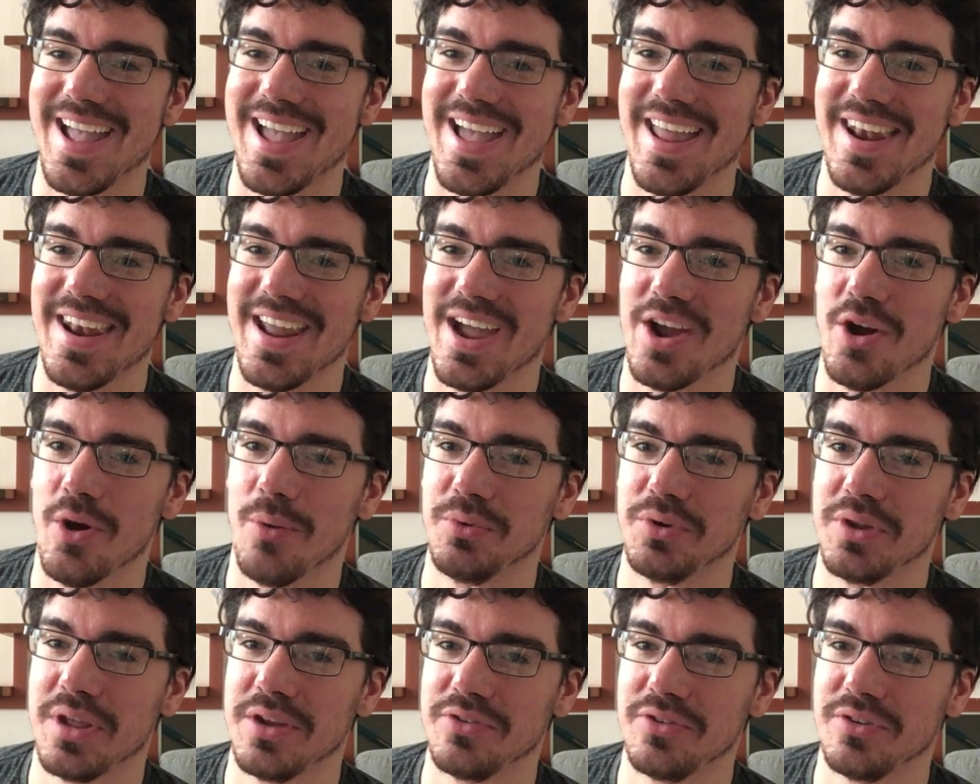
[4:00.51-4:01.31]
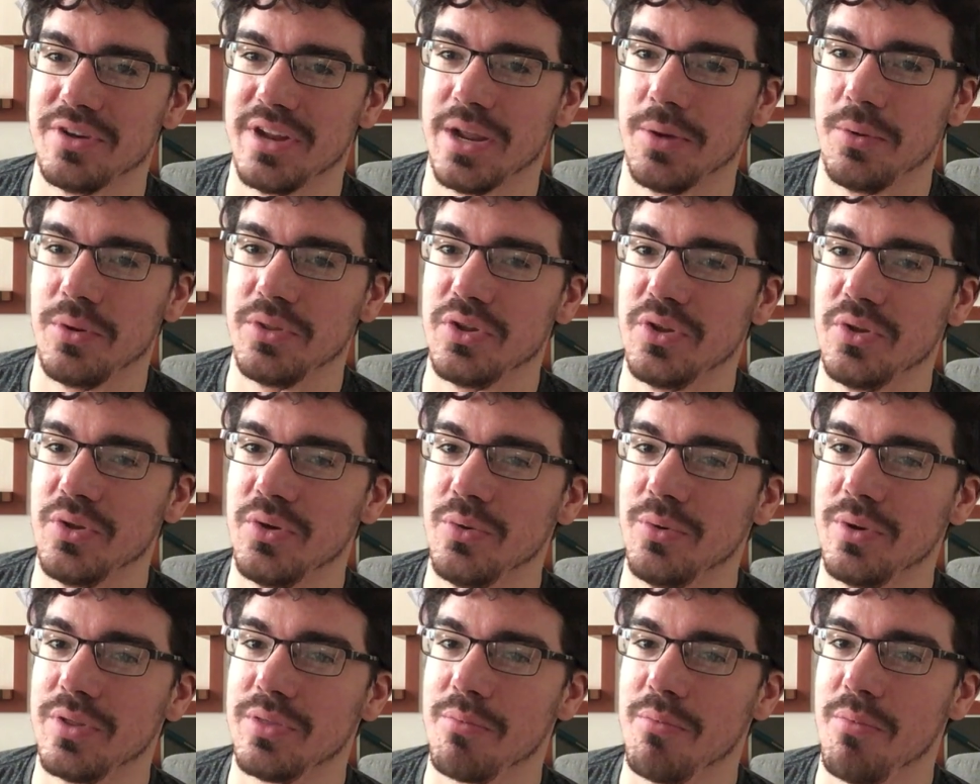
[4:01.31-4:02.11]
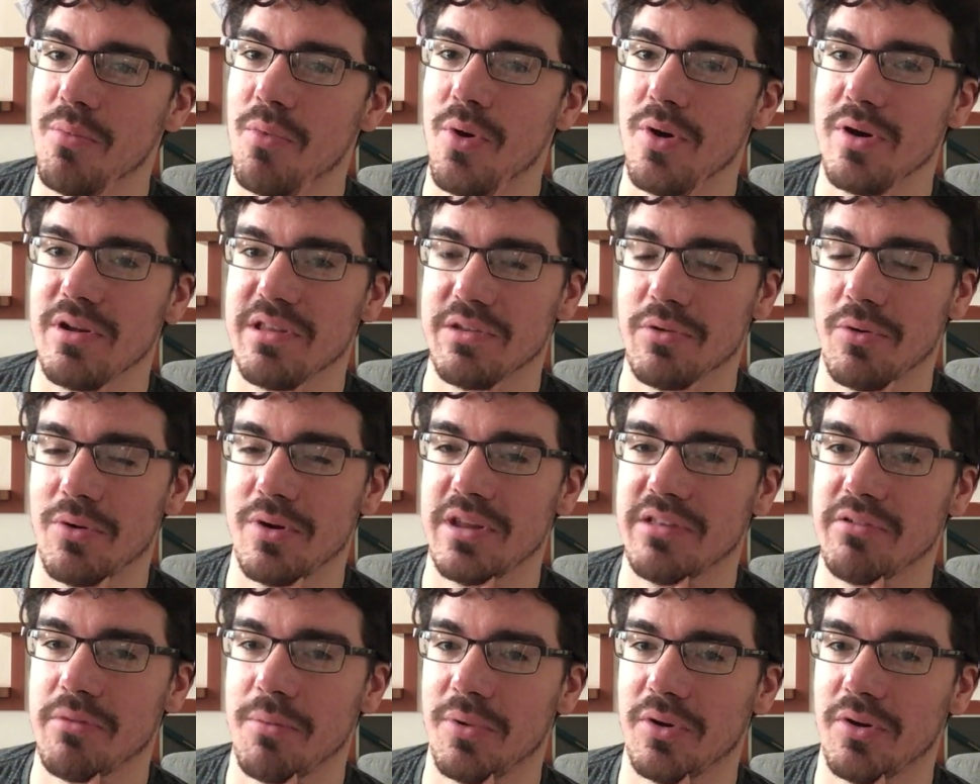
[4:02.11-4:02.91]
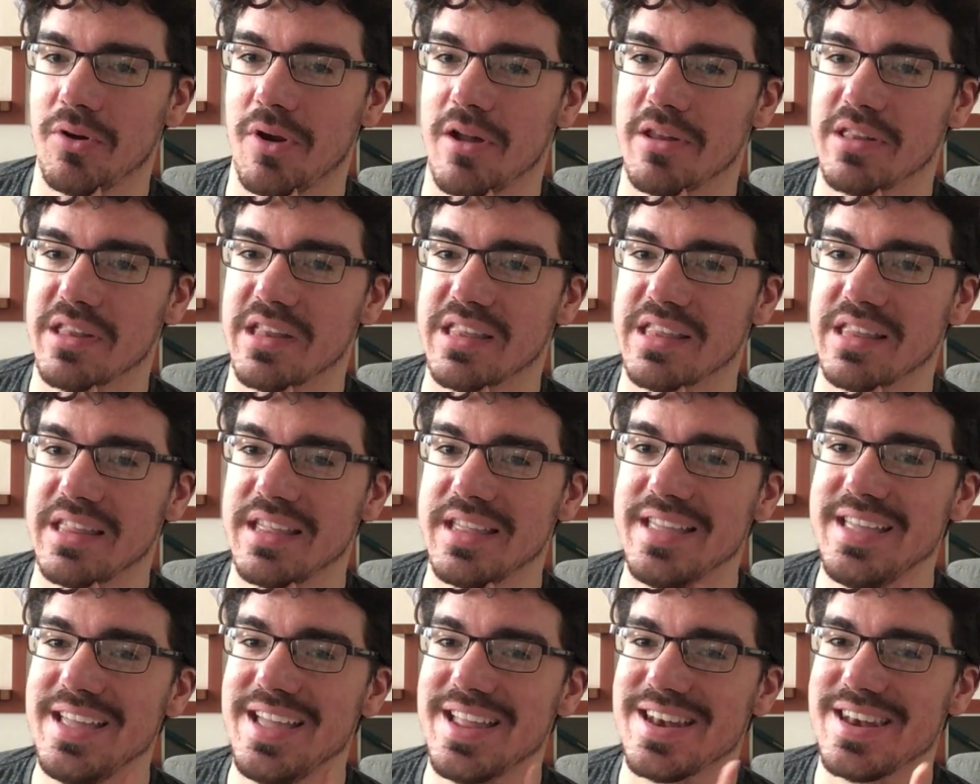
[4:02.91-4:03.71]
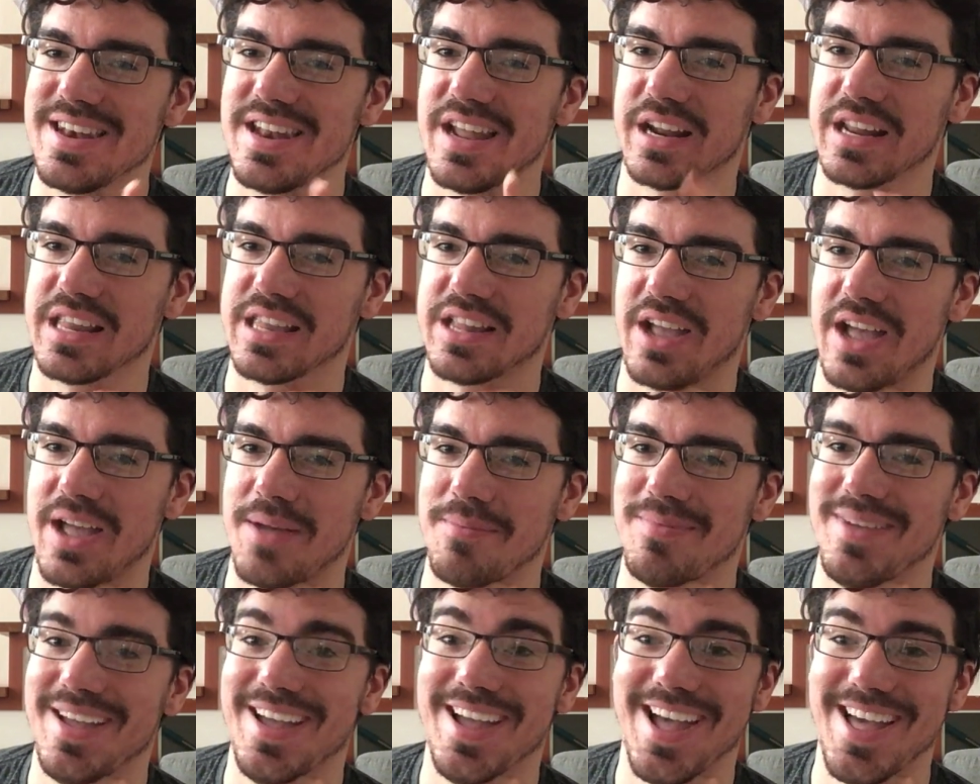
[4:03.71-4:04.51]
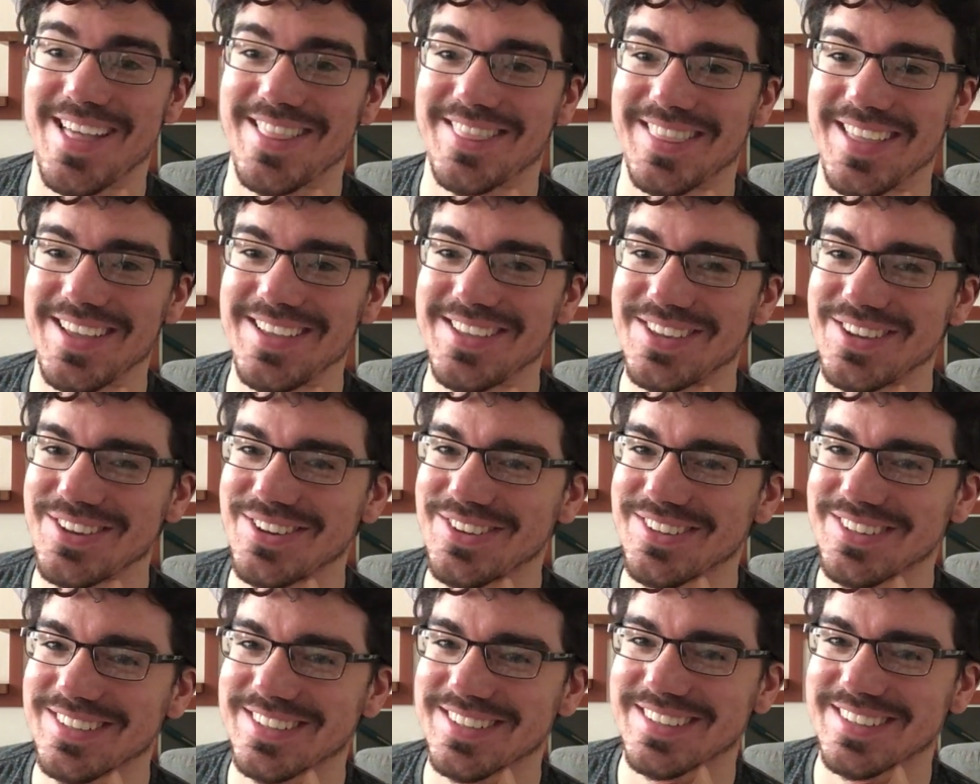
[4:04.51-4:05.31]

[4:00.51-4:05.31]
and I hope to entertain you with more stories from across the sea next time. Thank you.